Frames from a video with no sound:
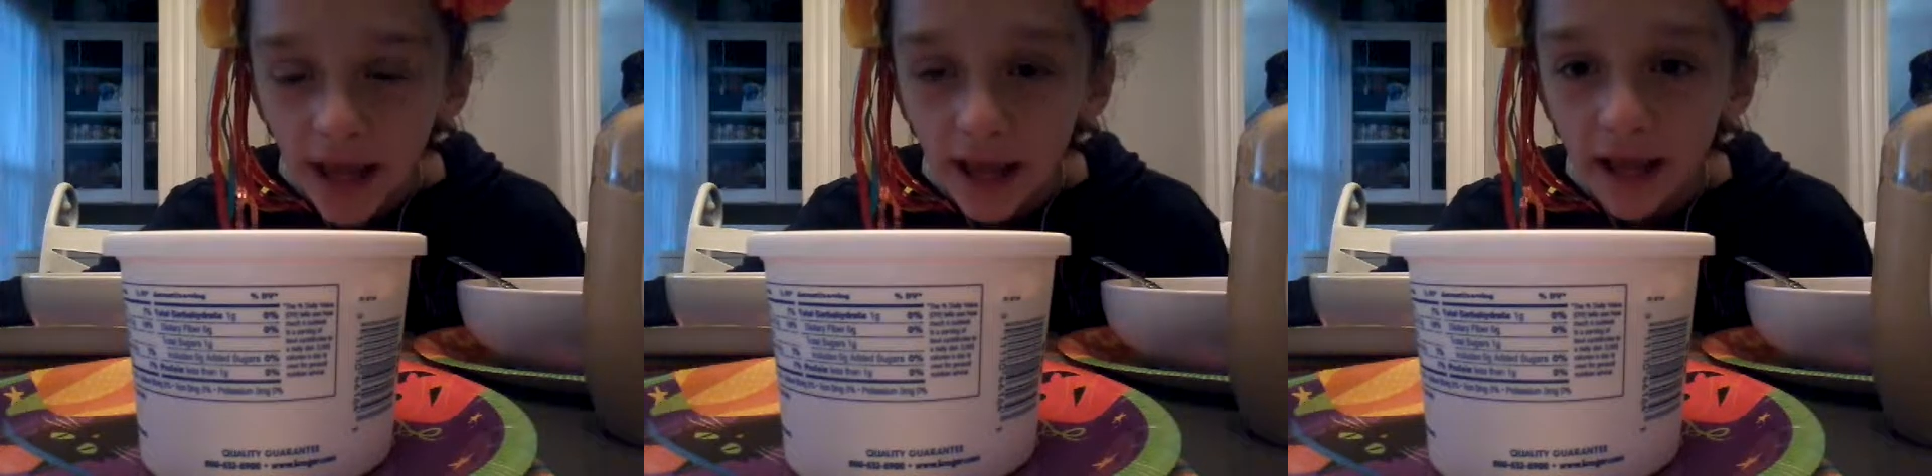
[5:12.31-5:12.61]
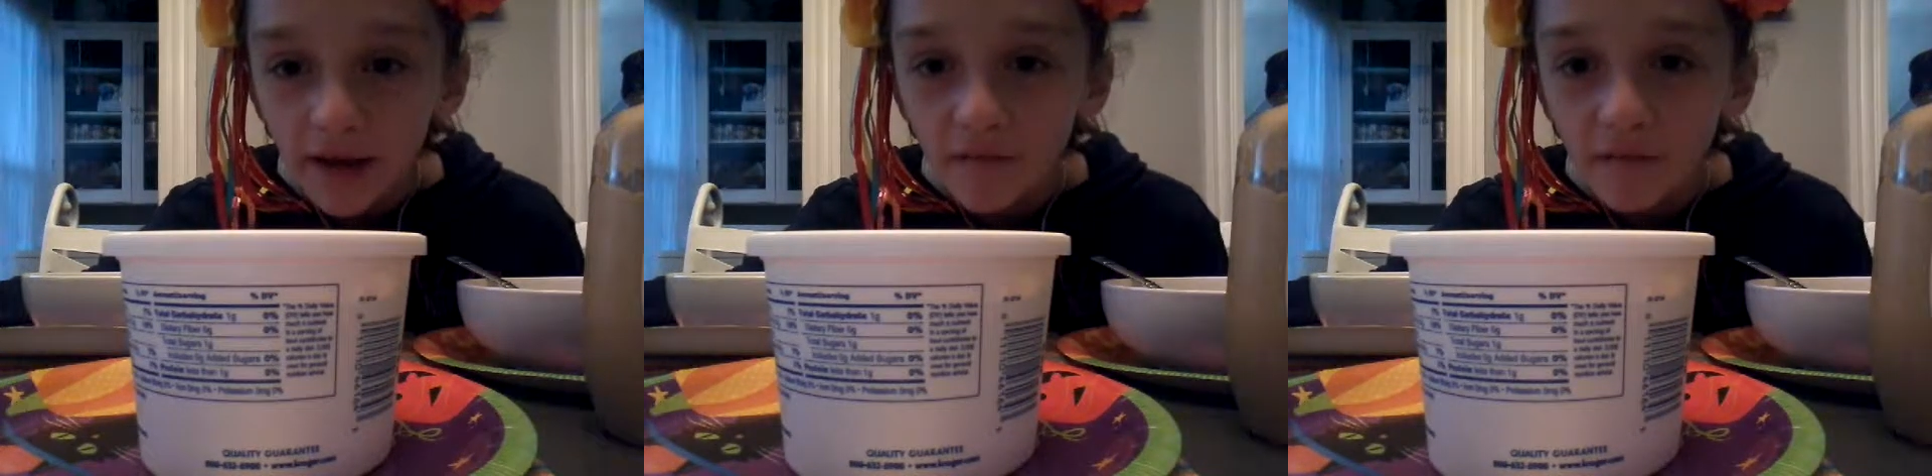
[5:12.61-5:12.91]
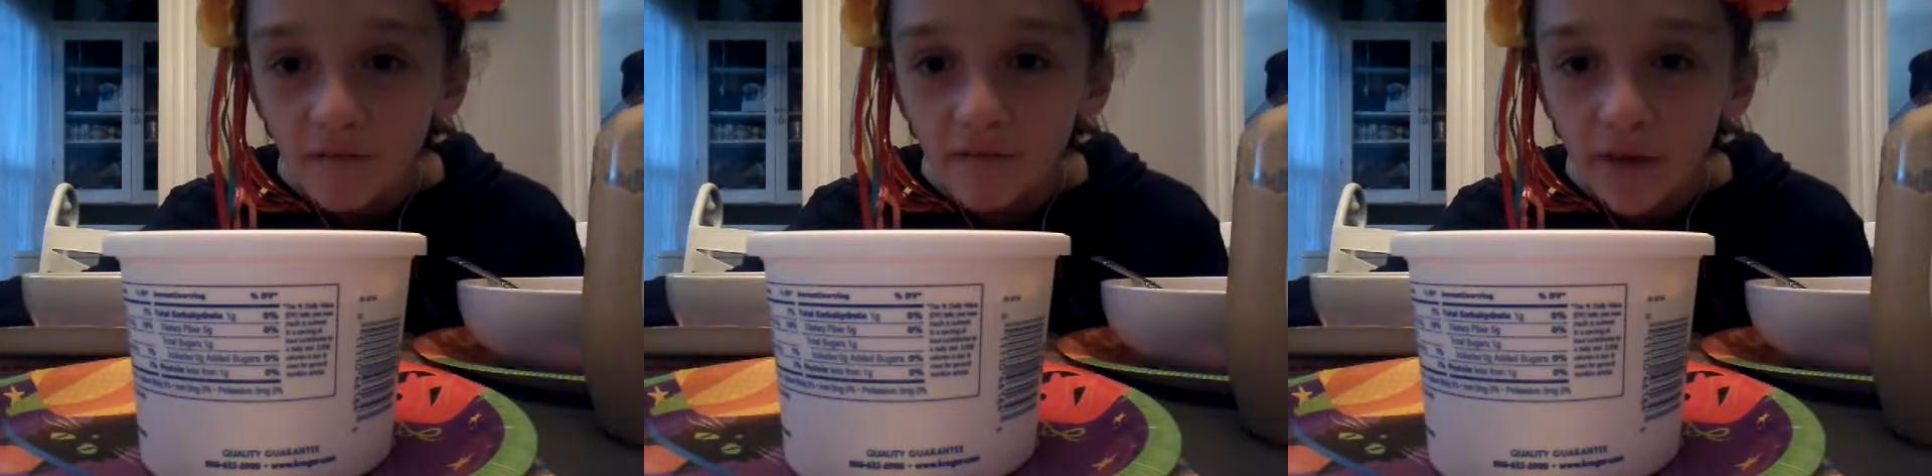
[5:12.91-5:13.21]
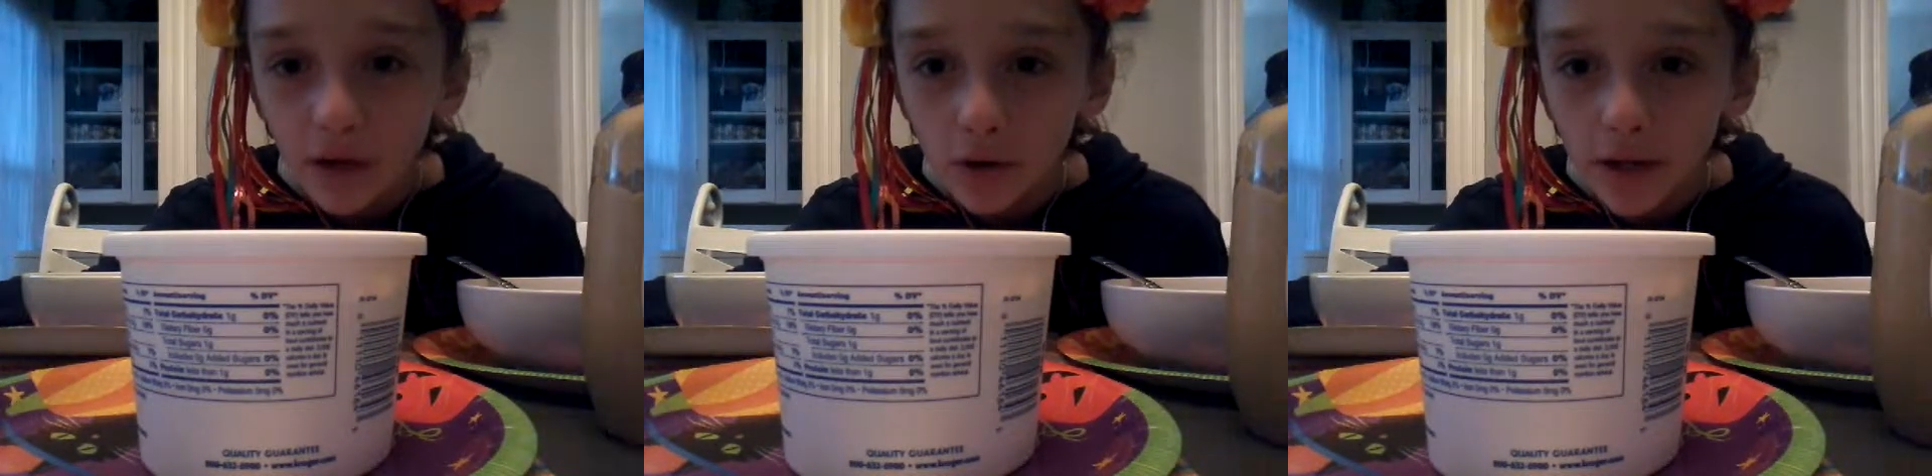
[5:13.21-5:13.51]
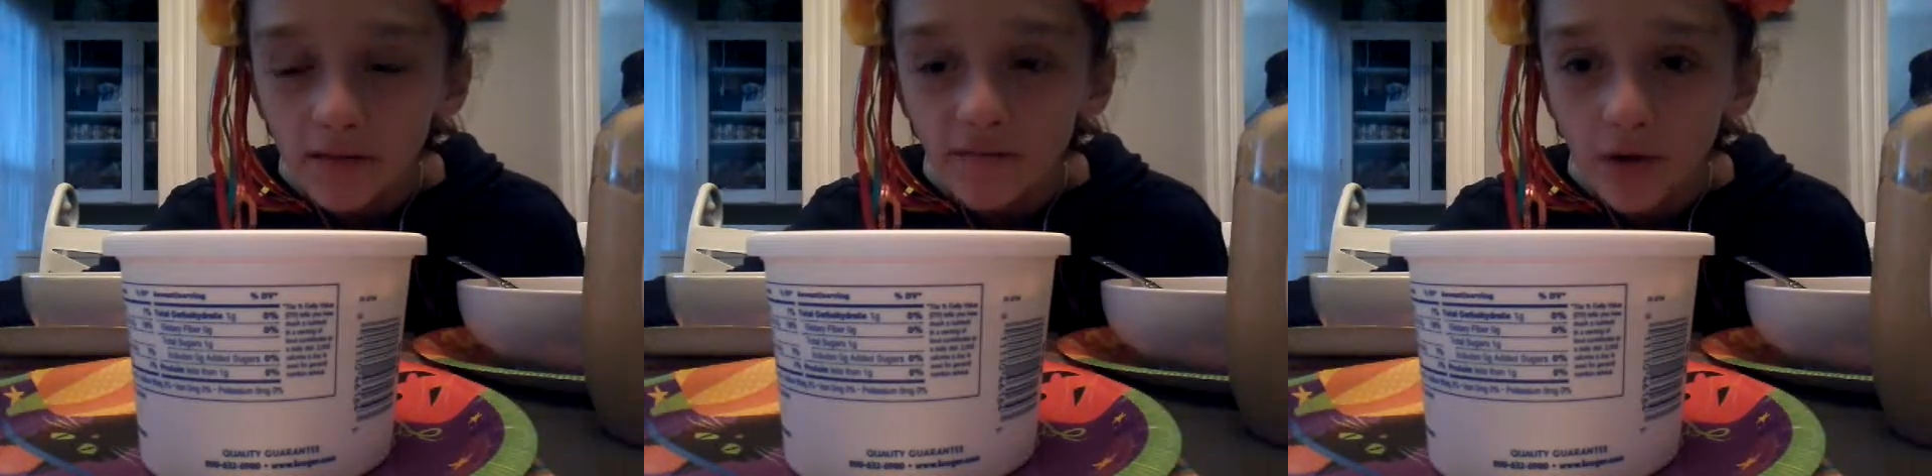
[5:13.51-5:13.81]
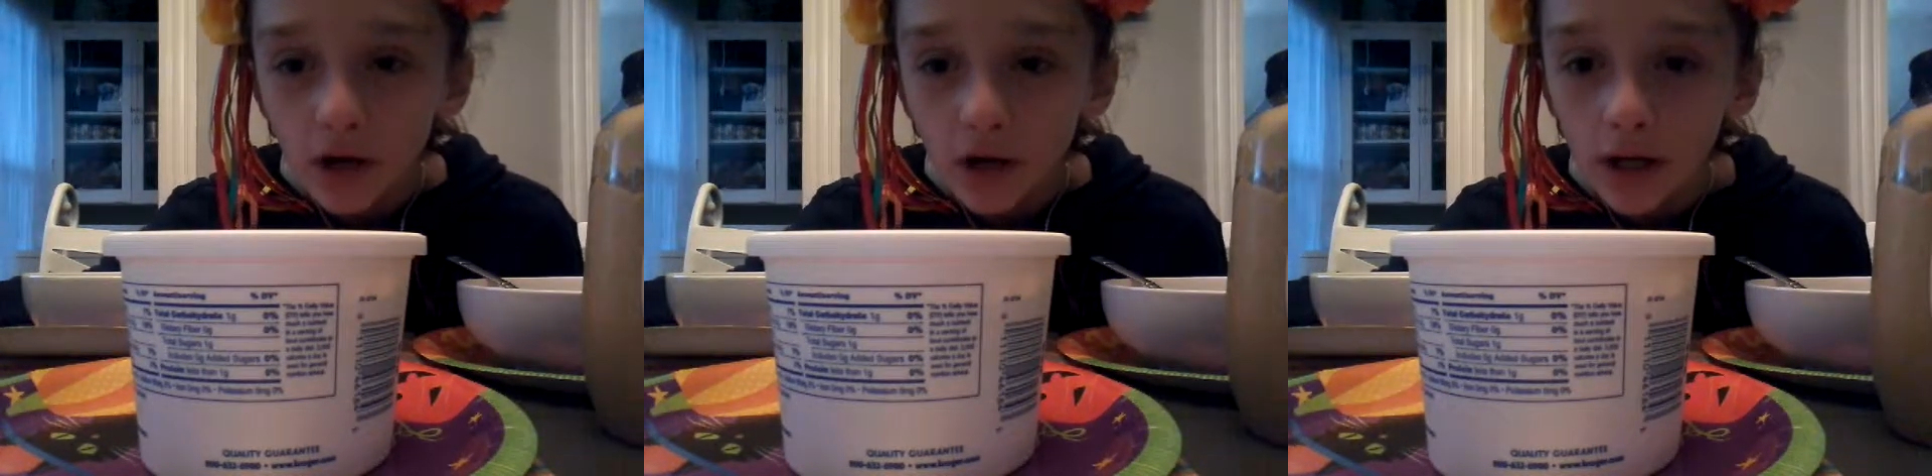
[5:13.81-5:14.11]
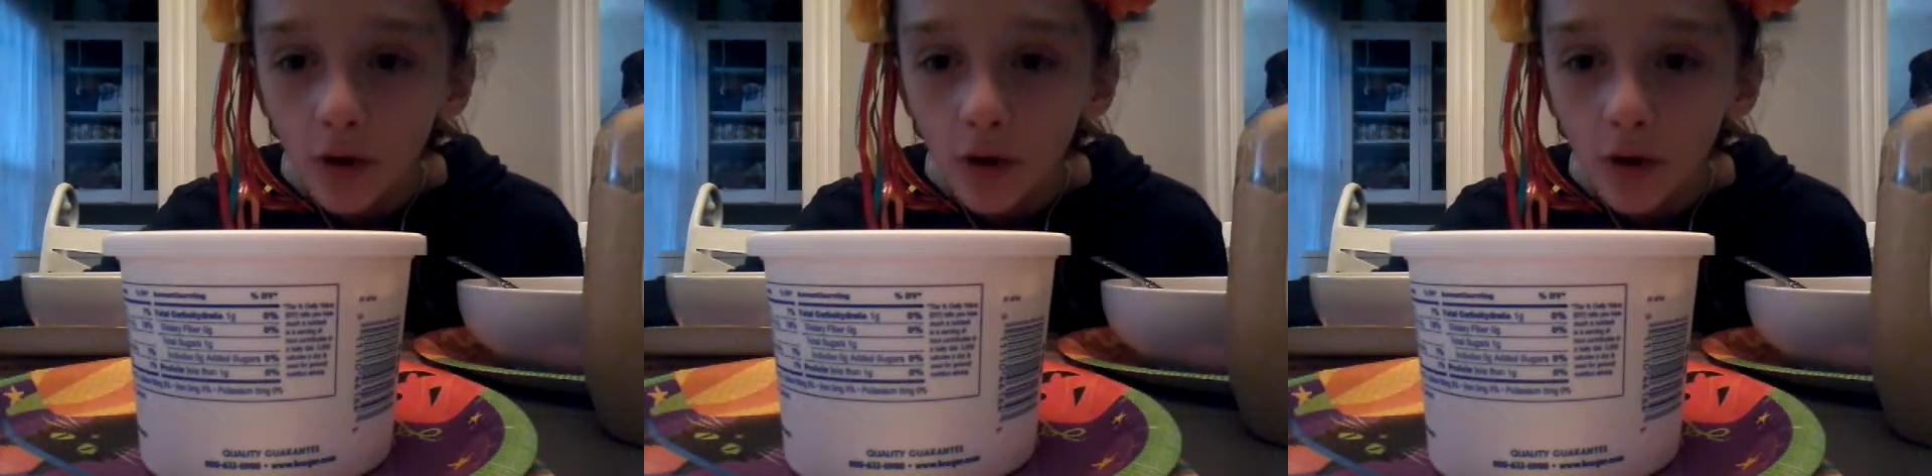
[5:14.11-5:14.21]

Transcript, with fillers: a very, very